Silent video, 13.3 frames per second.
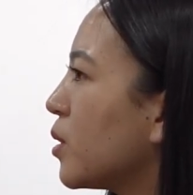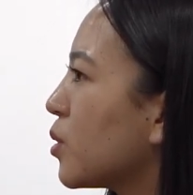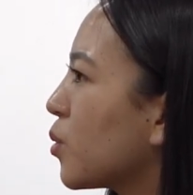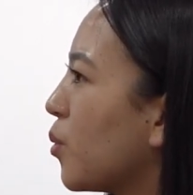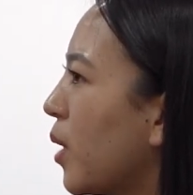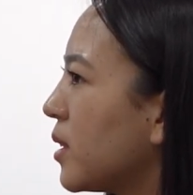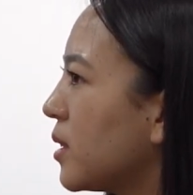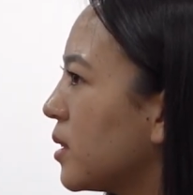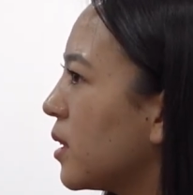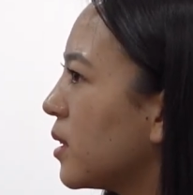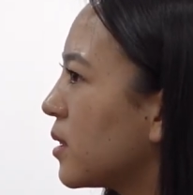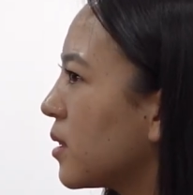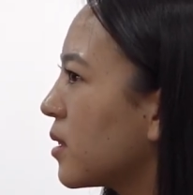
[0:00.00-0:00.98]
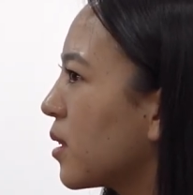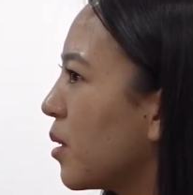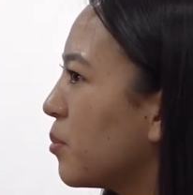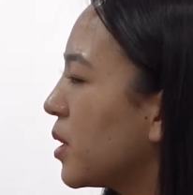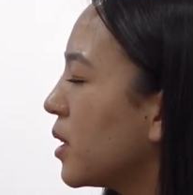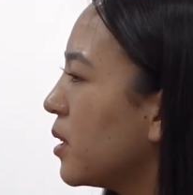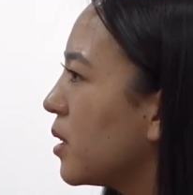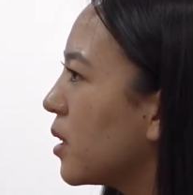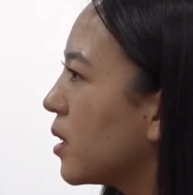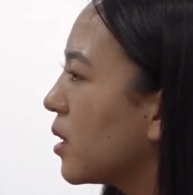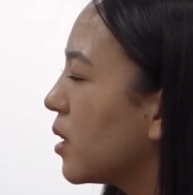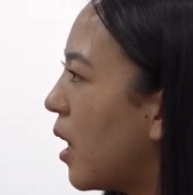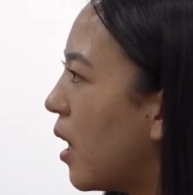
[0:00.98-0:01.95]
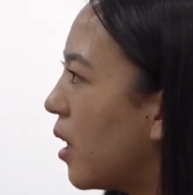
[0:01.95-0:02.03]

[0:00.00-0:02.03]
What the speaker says: So once this is complete, the